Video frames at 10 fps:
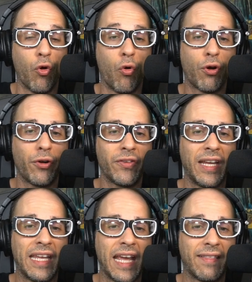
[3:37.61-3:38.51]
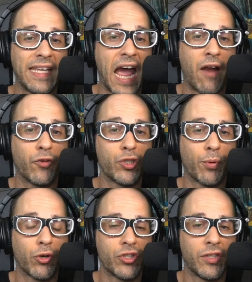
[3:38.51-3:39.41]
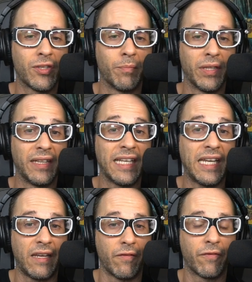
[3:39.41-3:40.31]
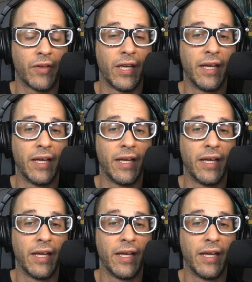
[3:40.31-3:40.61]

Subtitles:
order to get the average person to believe